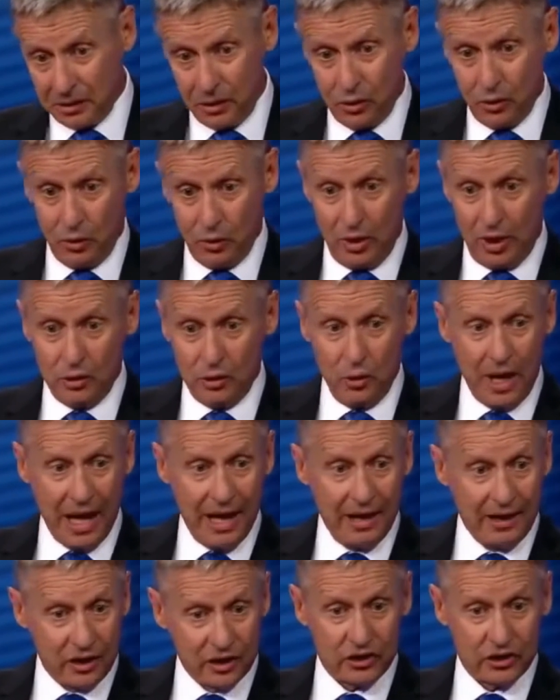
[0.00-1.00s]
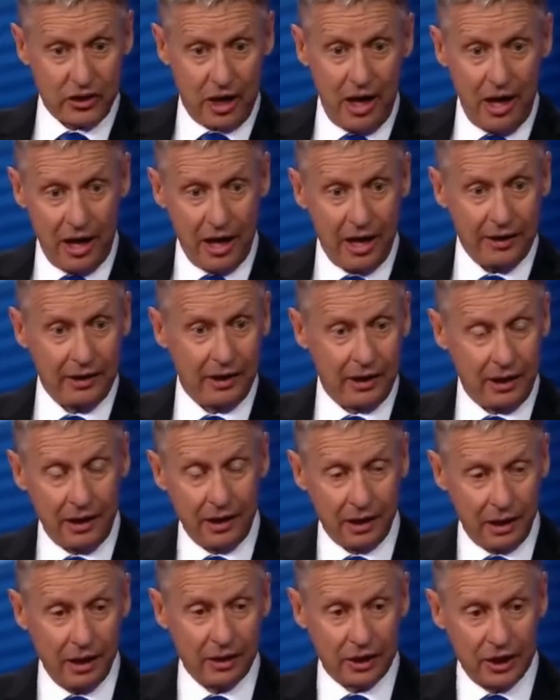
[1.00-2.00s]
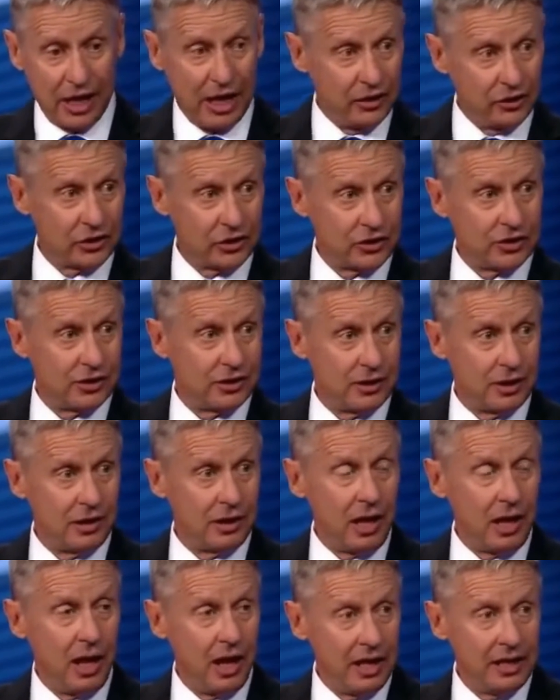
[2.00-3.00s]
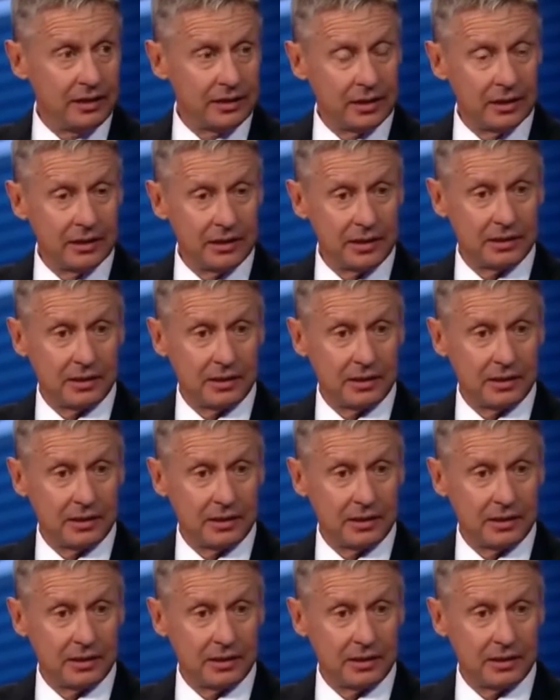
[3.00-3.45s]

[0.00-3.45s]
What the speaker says: you had Assad against ISIS,